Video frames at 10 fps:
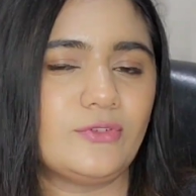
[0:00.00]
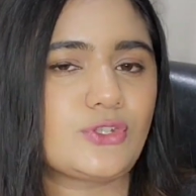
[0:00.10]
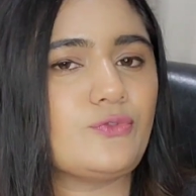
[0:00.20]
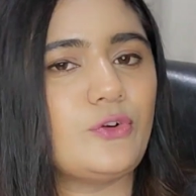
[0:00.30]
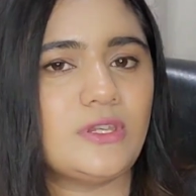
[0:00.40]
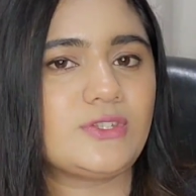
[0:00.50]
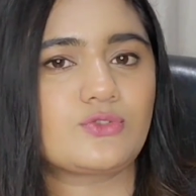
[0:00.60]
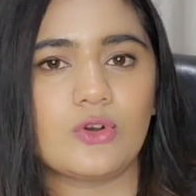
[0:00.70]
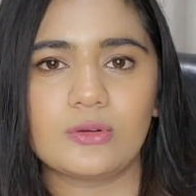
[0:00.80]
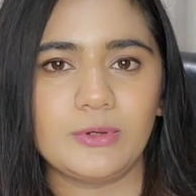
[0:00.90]
First of all, let's
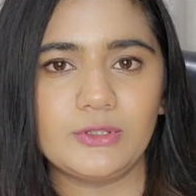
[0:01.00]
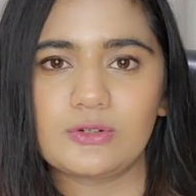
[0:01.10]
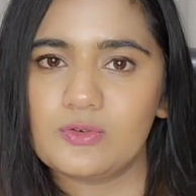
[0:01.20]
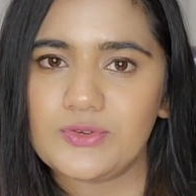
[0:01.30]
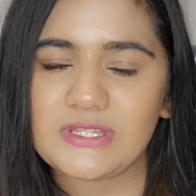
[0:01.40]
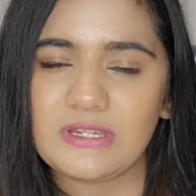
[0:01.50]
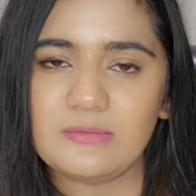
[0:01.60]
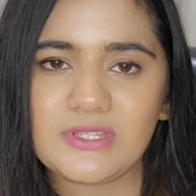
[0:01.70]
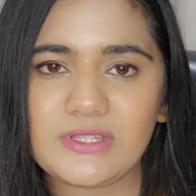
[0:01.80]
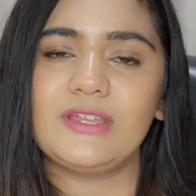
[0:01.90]
talk about the core syllabus.